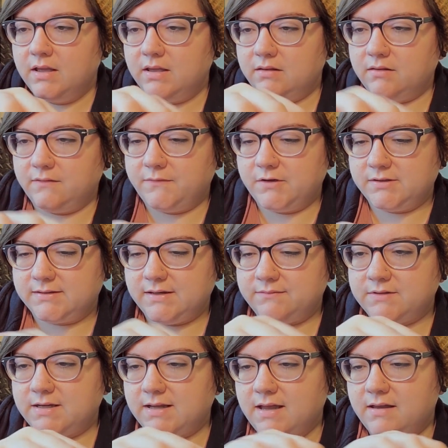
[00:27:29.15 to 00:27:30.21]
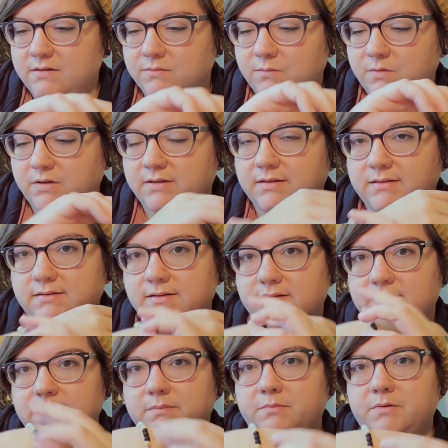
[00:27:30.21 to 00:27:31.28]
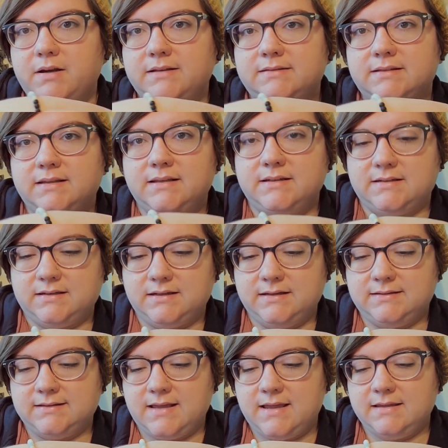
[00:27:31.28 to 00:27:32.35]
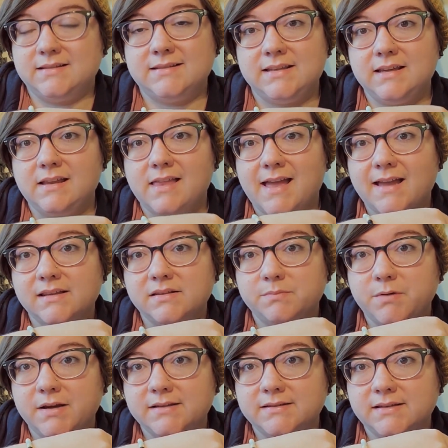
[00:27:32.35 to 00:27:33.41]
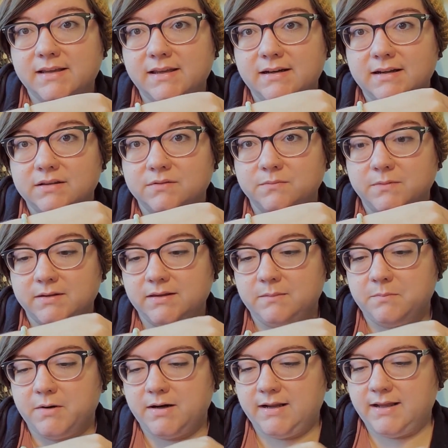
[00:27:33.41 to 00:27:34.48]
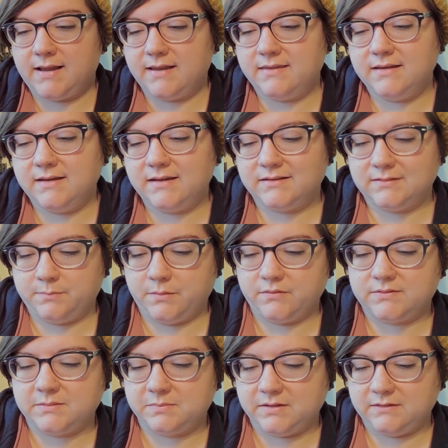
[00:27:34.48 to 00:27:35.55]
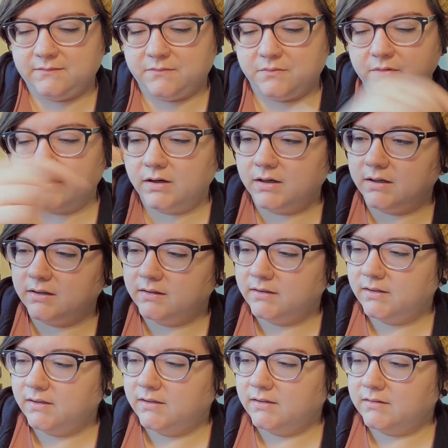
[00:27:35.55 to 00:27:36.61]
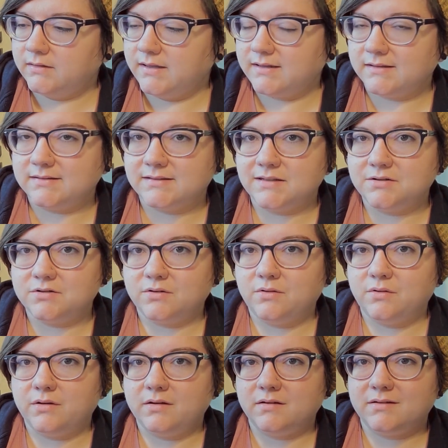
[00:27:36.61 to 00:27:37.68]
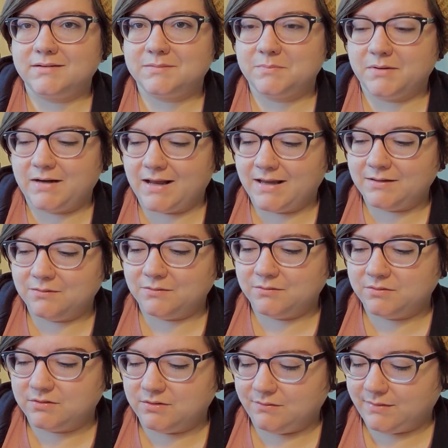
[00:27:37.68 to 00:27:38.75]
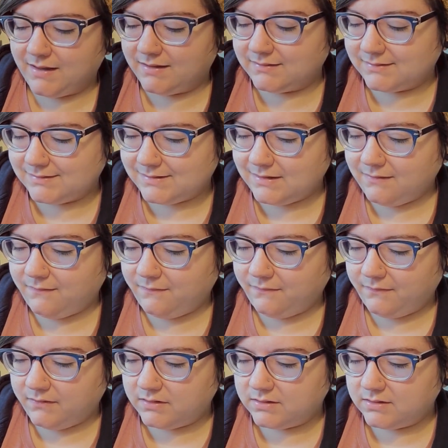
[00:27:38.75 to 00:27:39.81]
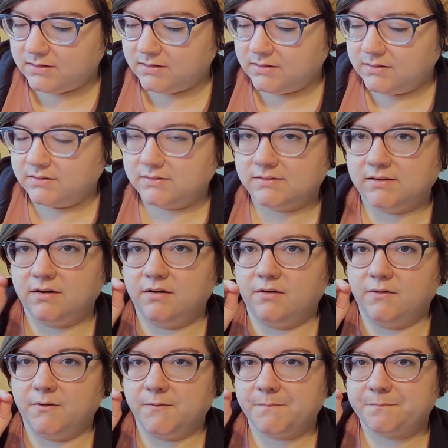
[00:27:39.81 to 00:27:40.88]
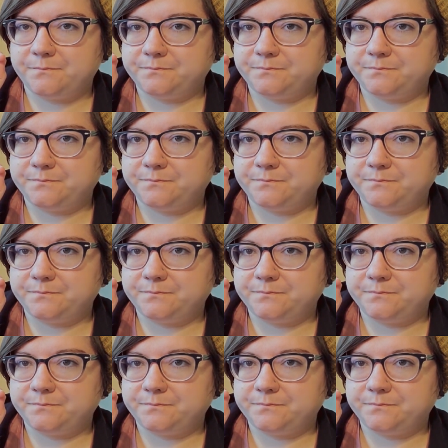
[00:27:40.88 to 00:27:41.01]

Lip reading: the first gift I got was this bracelet. It's a sea glass bracelet. It's really pretty. I think it's supposed to be for like essential oils, but I don't do that stuff. So